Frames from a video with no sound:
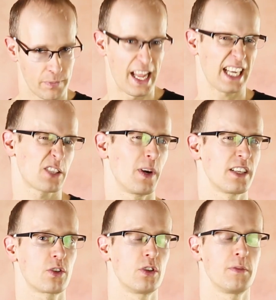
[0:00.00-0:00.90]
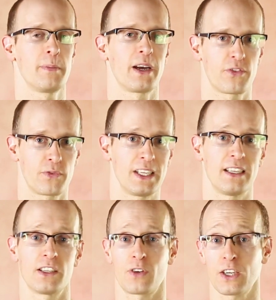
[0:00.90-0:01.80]
Next one's going to be my
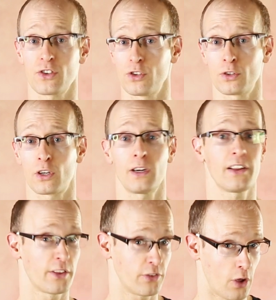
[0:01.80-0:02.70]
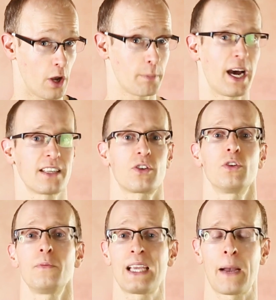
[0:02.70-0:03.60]
3D destruction tutorial, the third part's
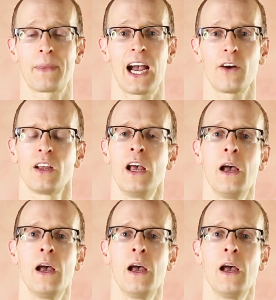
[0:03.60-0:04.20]
going to be coming out,